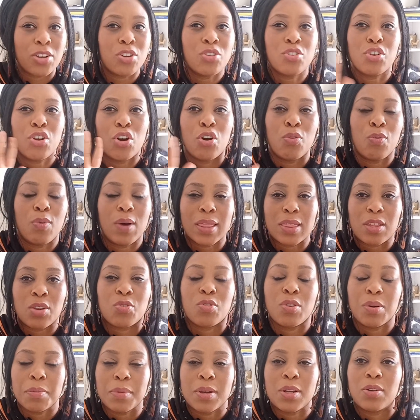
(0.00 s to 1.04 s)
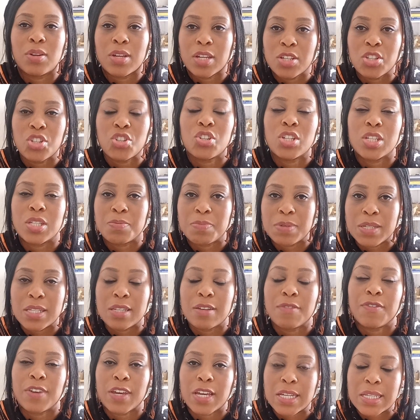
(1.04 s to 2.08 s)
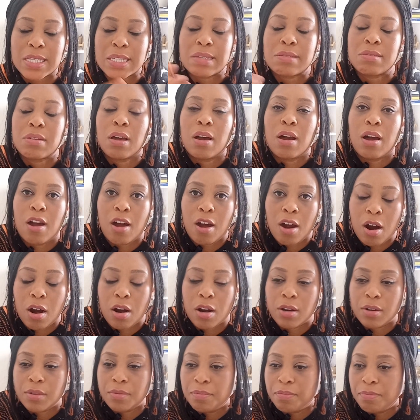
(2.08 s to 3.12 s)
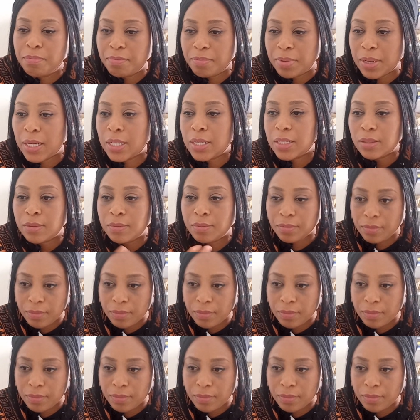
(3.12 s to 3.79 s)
know what the criminal history specifics are, but